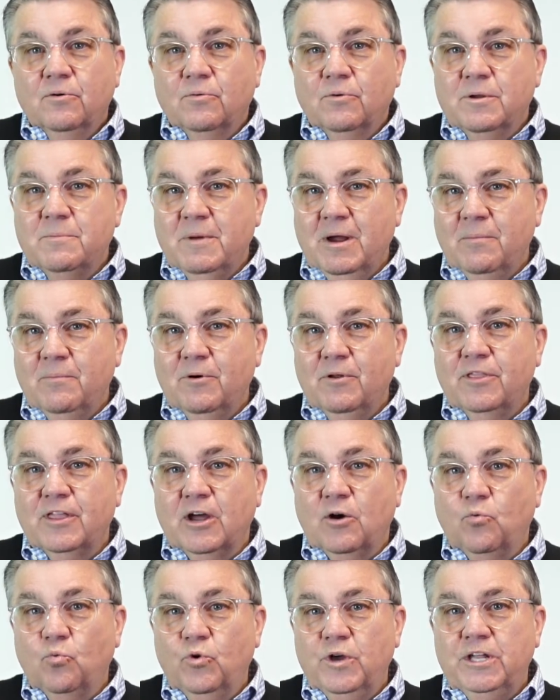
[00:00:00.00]
Remember
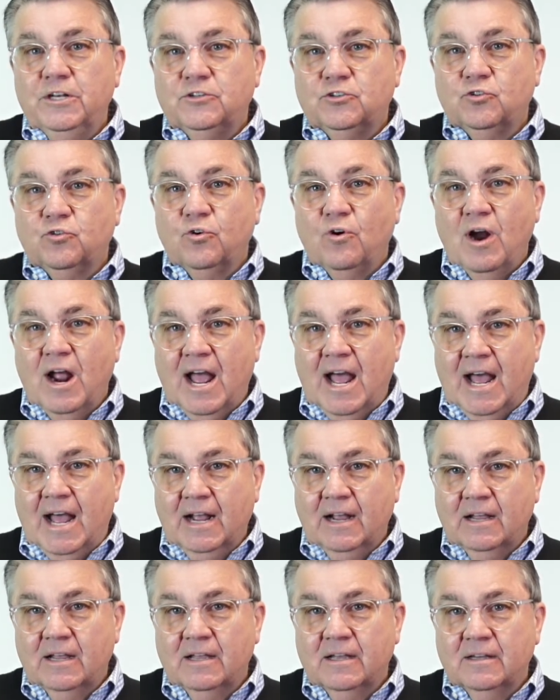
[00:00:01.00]
that we
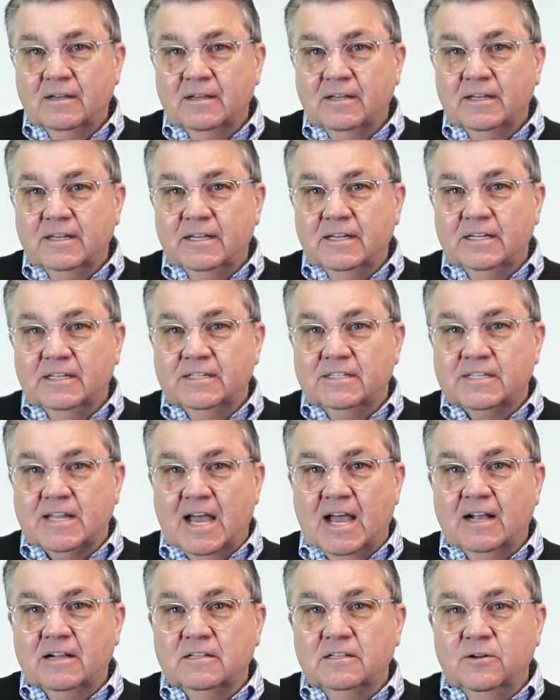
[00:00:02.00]
track
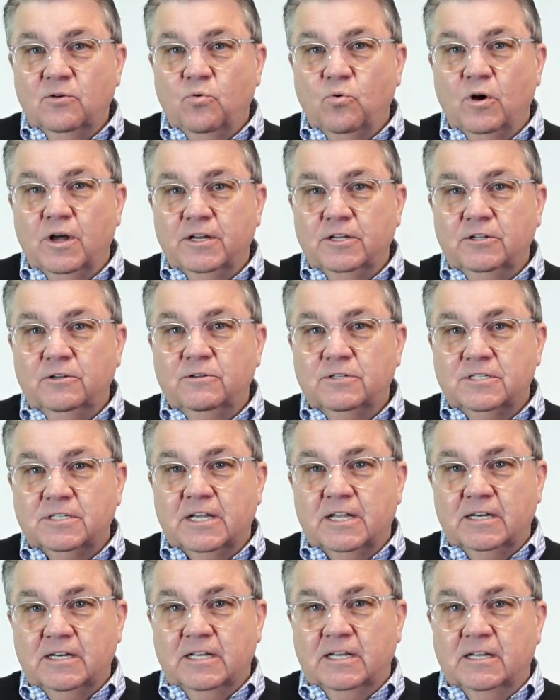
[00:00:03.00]
exactly what you
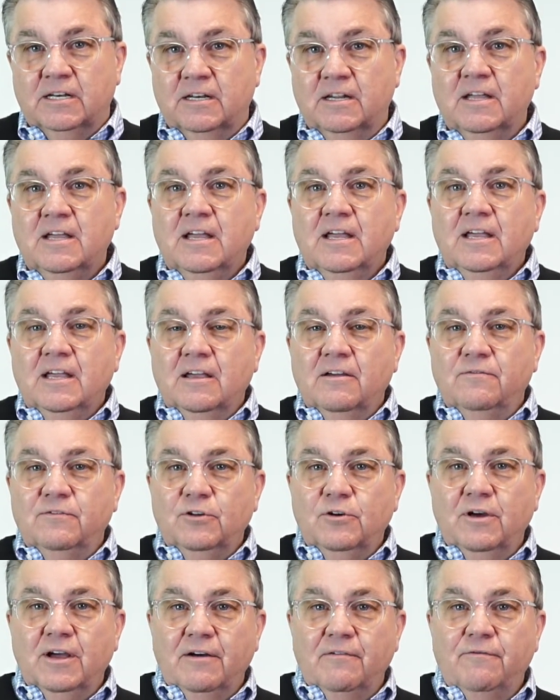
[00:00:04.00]
send in. If
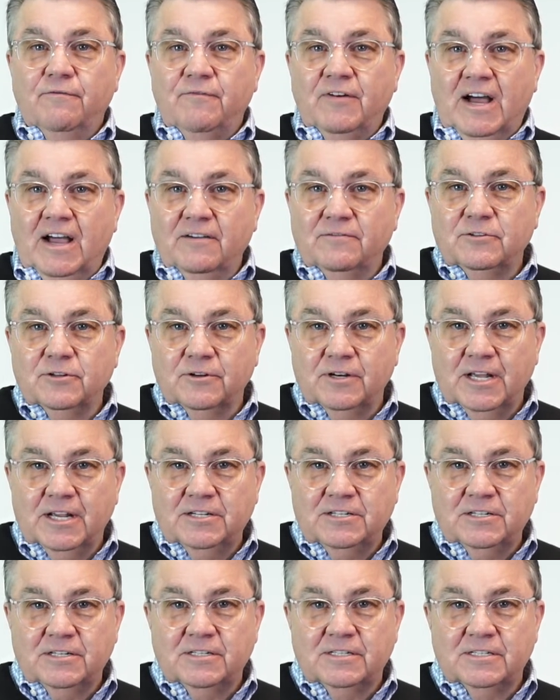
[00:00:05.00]
you have 5
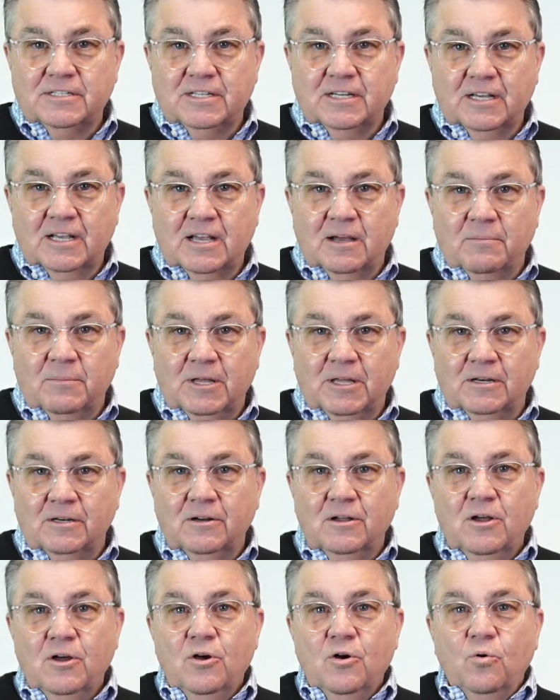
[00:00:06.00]
donations that come
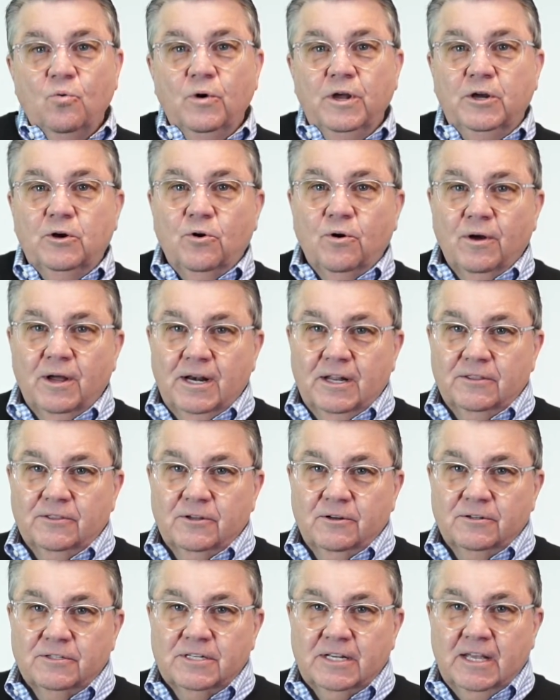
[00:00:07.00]
in, we credit
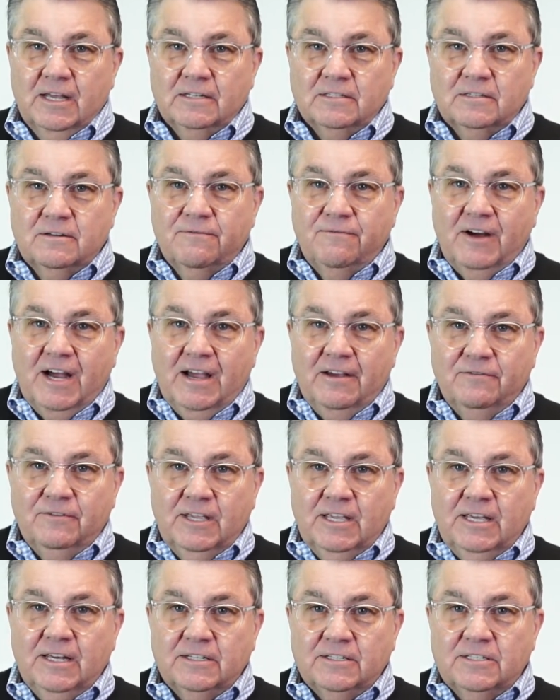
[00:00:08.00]
those against 5
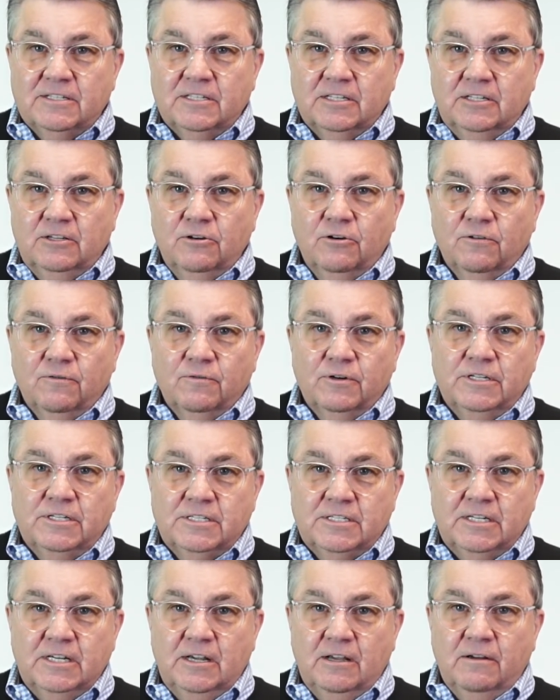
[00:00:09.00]
kits that you have
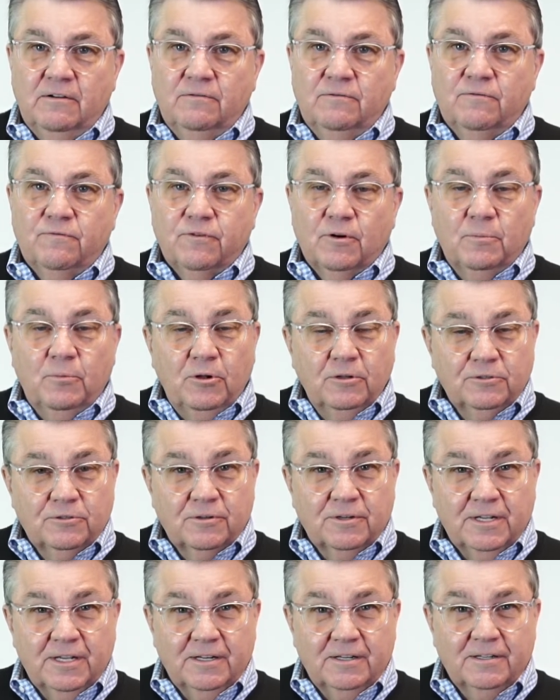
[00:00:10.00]
received from
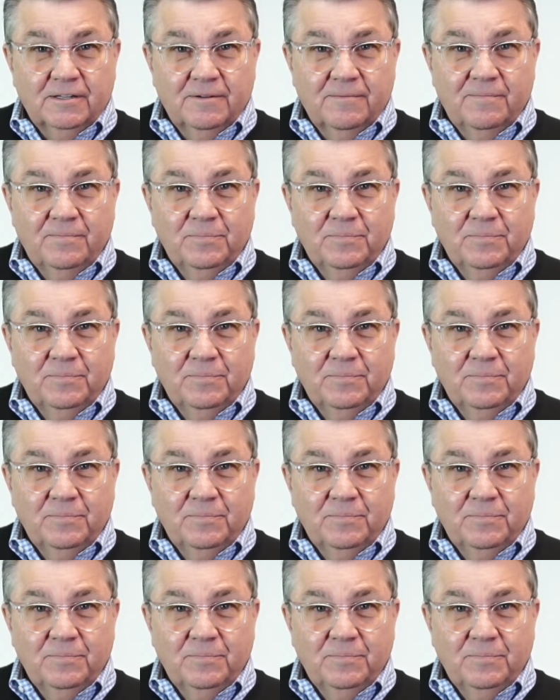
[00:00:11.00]
Ultradent.